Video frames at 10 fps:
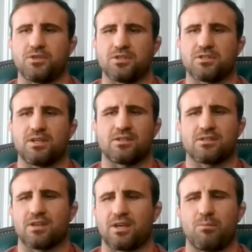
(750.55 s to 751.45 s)
Just
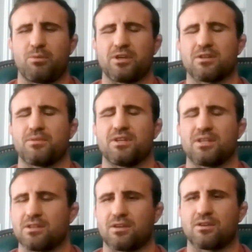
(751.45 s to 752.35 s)
things like he picks up
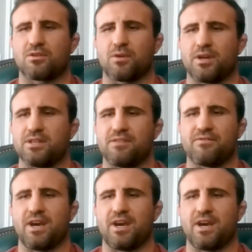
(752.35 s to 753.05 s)
things like crazy